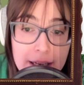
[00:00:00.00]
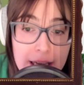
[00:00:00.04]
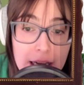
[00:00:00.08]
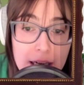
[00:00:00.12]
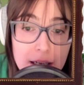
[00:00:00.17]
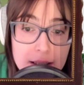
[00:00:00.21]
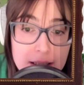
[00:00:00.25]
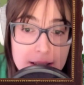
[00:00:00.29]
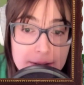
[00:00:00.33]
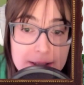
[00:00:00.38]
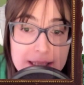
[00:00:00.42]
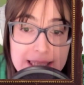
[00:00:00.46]

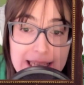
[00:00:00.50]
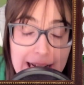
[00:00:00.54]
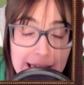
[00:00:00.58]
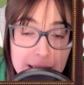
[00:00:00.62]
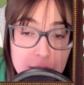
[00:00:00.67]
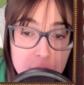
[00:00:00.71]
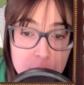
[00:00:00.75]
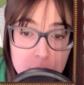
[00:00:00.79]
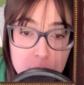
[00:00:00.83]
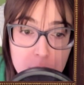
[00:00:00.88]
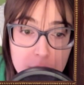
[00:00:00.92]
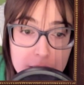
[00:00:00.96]
else, of
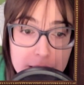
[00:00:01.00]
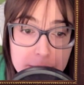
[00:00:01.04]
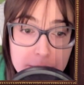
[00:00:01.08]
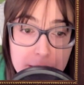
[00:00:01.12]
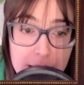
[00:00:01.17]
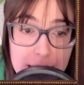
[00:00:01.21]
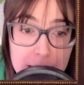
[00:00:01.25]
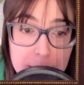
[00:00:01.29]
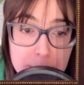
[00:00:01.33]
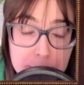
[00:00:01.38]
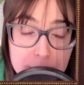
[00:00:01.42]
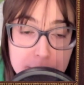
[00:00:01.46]
statutory
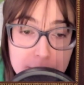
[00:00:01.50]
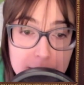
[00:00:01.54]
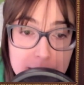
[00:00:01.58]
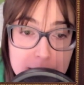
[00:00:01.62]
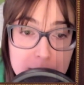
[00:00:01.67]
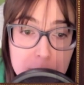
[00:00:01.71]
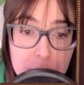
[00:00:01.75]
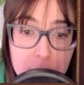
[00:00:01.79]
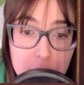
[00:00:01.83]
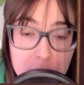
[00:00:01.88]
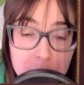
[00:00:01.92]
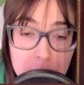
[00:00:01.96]
rape, this
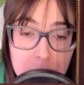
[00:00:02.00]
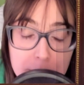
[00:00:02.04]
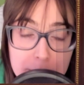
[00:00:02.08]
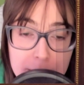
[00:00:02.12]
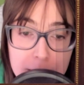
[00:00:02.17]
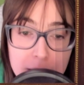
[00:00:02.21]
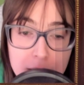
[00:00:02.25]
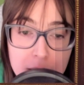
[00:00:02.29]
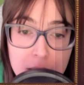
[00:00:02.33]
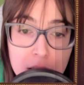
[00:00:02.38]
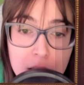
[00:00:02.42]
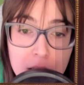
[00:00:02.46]
poor woman.